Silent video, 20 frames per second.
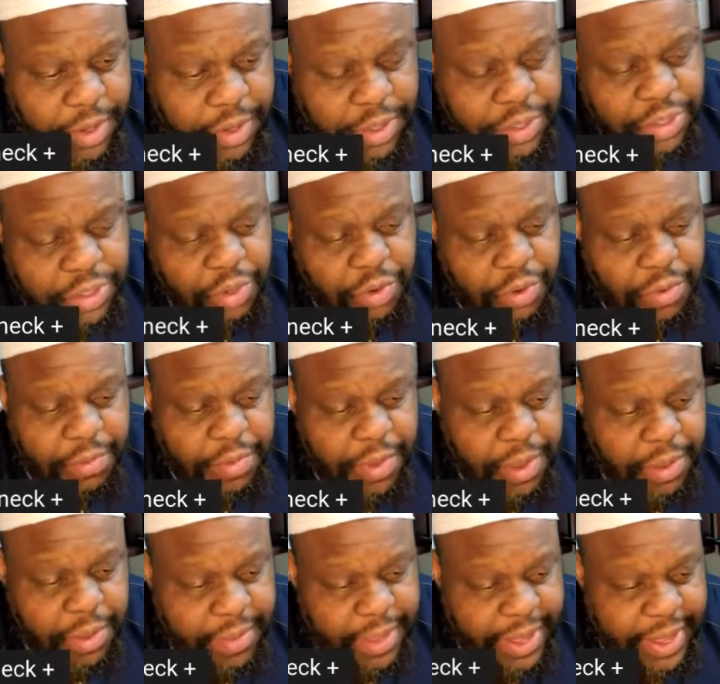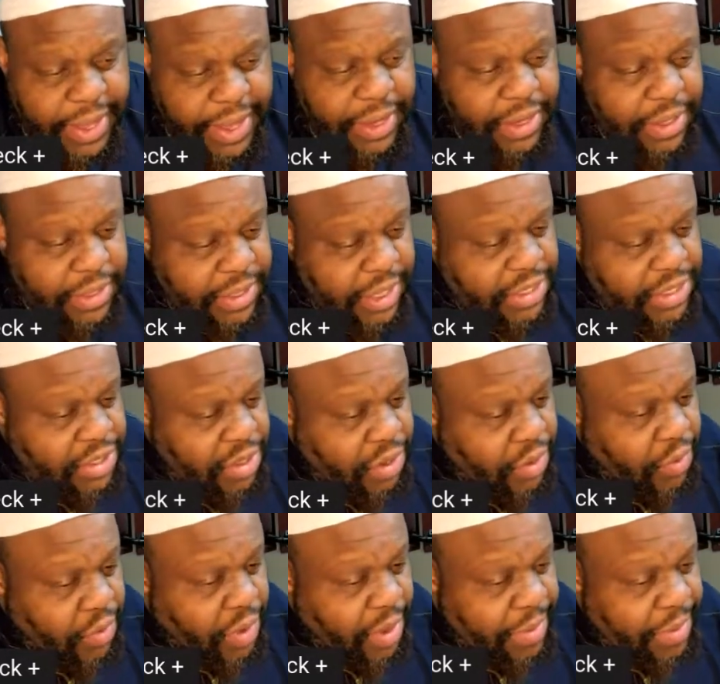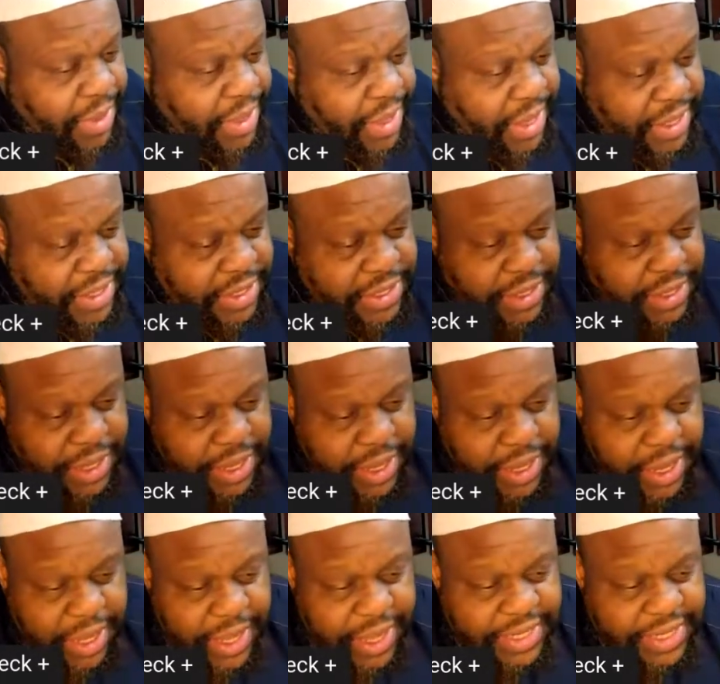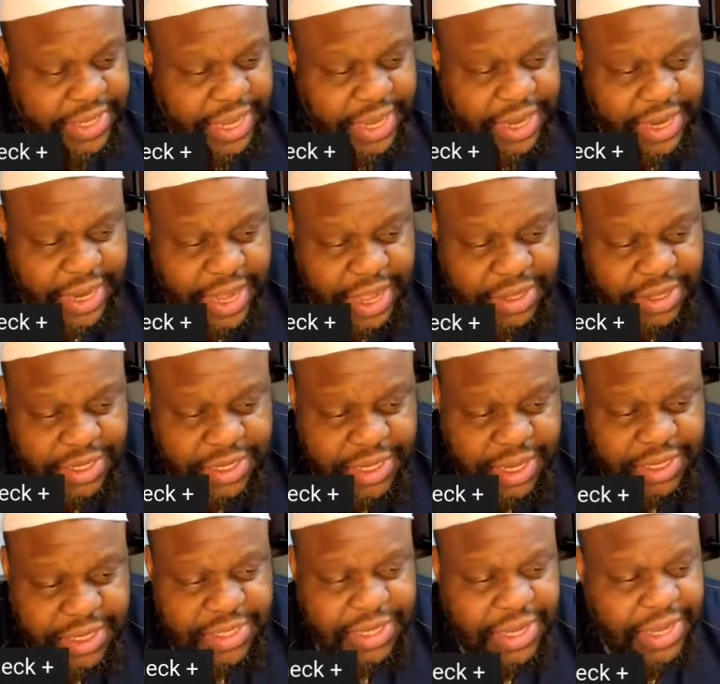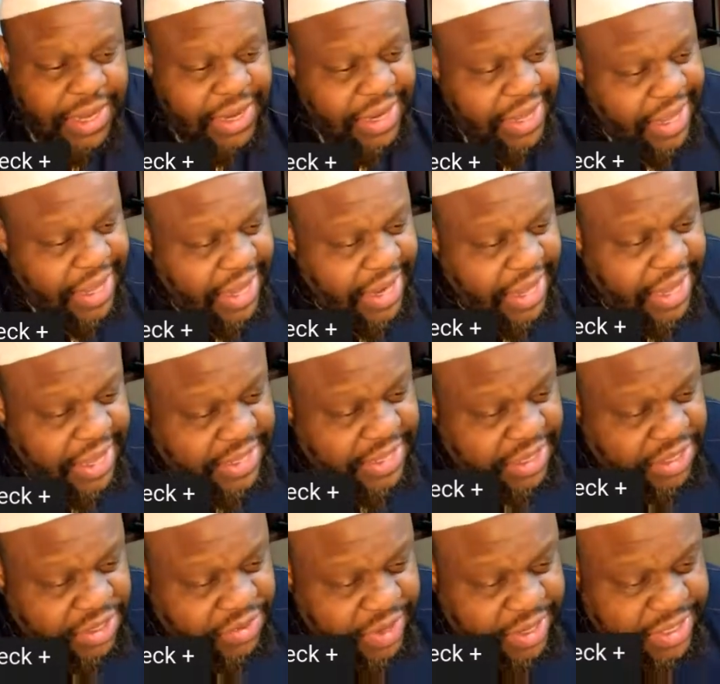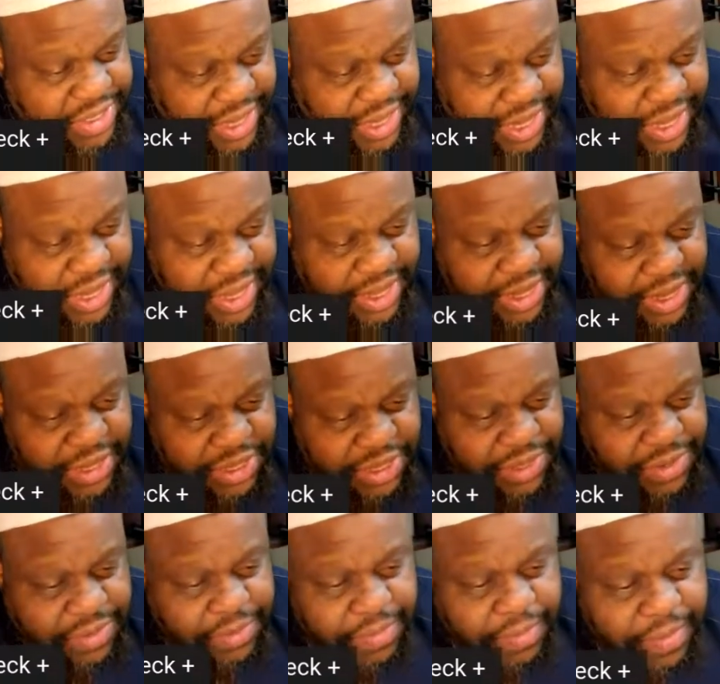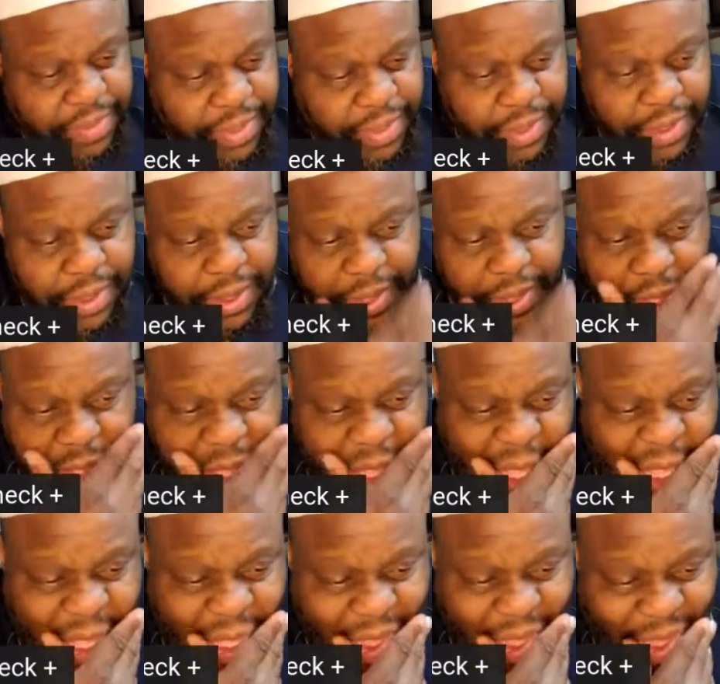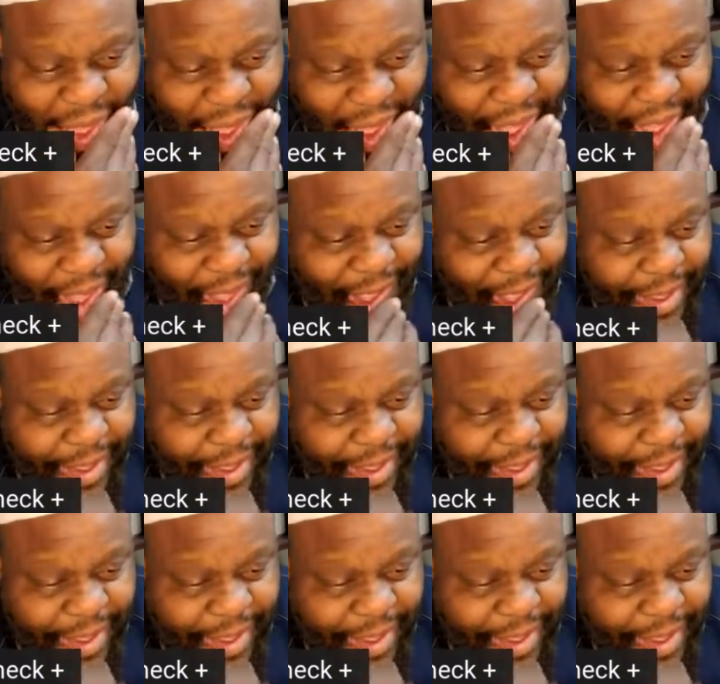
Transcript: So a man touching a woman that's he's not allowed to touch in any situation, any condition. Okay.